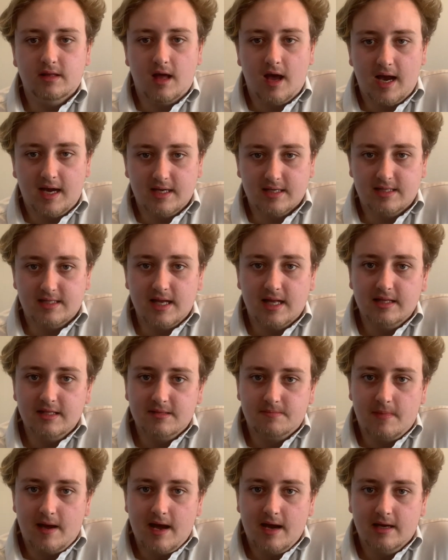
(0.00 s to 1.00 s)
like a
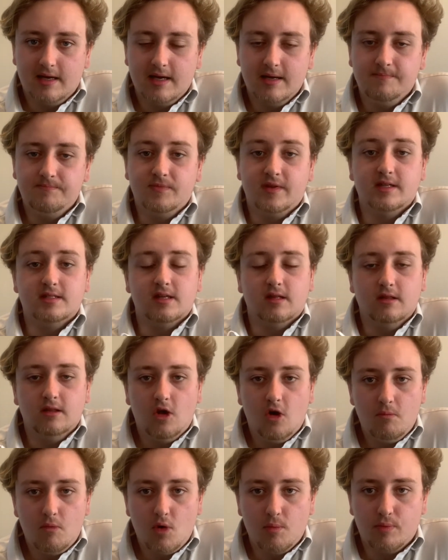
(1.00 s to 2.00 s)
seller's market. It's a
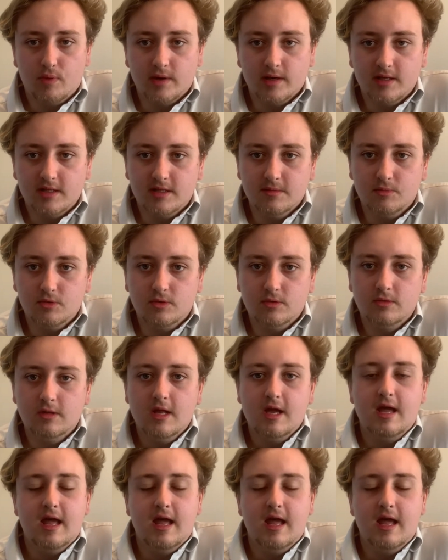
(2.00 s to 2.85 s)
lot more predictable.